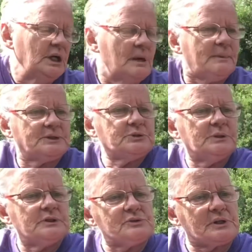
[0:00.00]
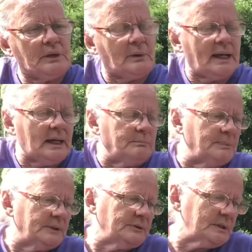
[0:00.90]
about 2 years ago, I had
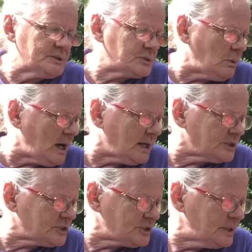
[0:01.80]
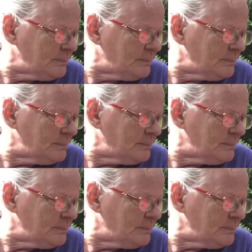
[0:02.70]
butternut squash